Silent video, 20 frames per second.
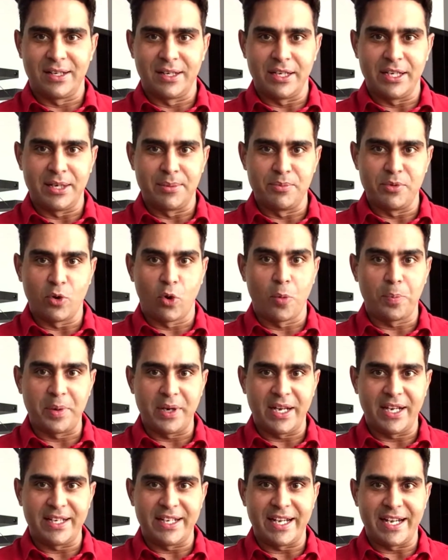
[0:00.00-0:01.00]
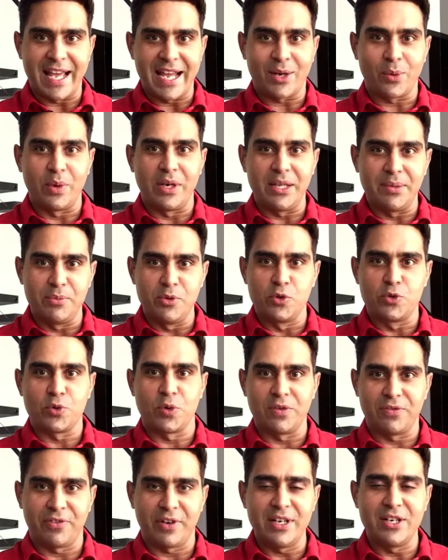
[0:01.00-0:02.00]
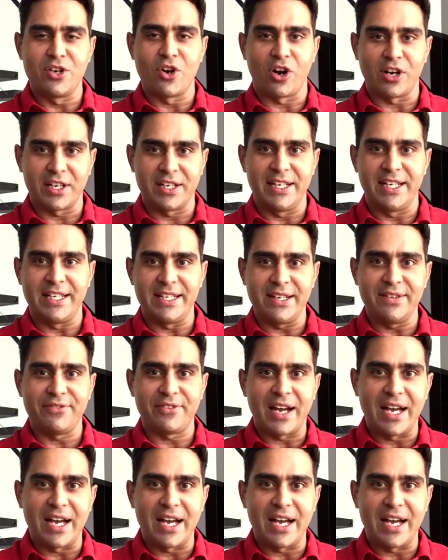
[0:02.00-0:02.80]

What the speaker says: in an open-ended equity mutual fund, not an ETF,